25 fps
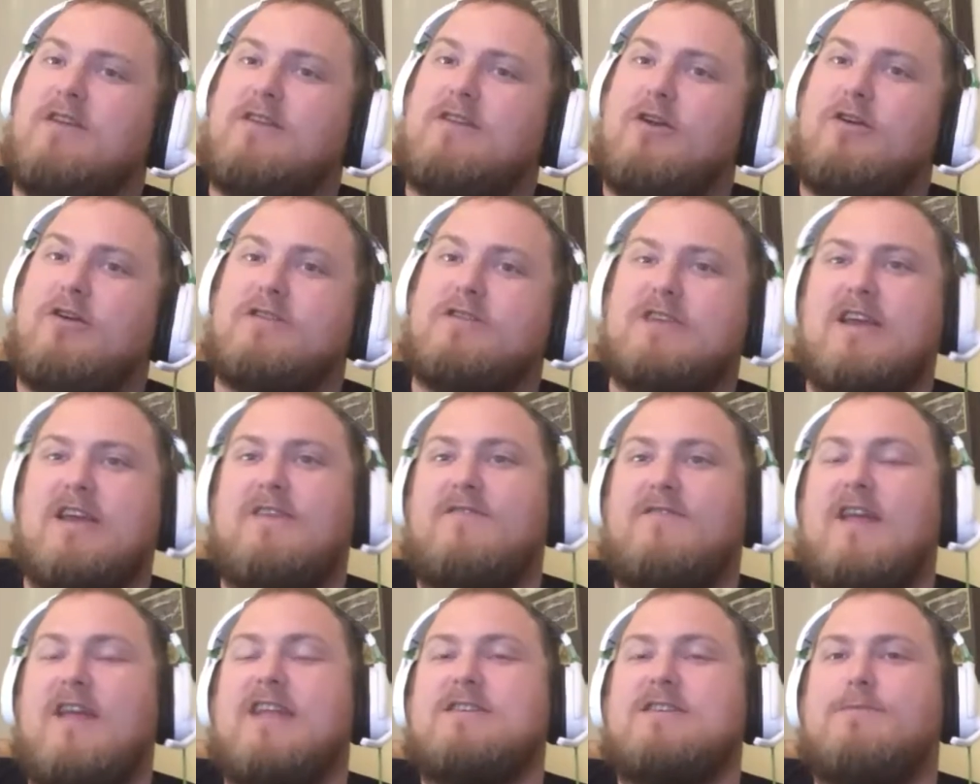there. Because like
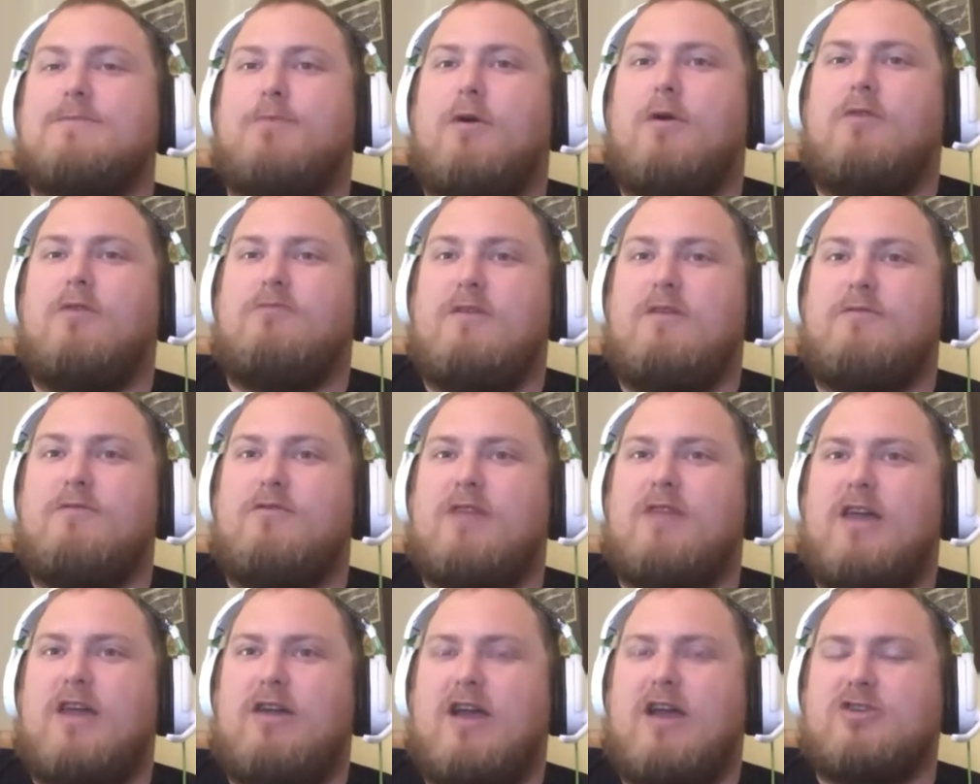if that's a po-
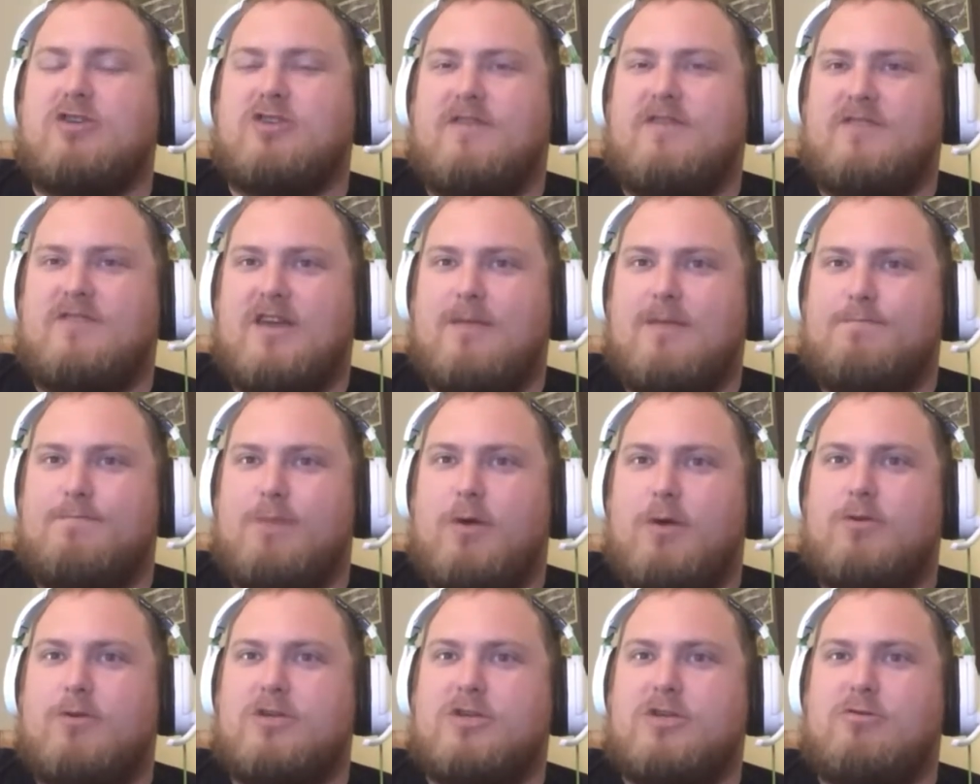river that you actually have to get
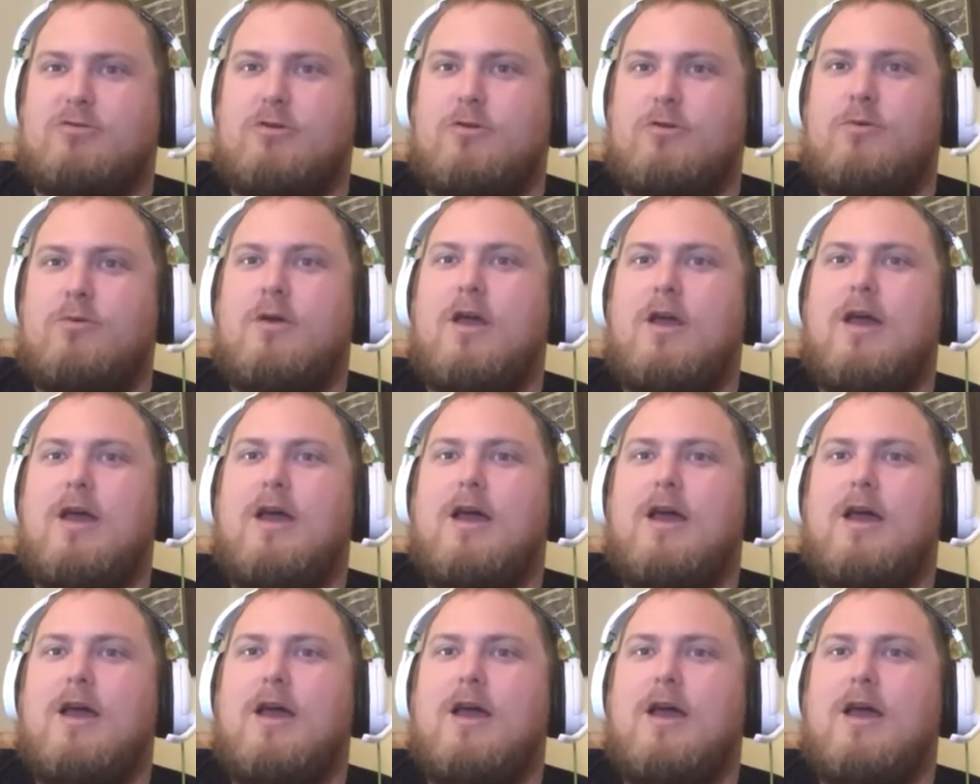boats through,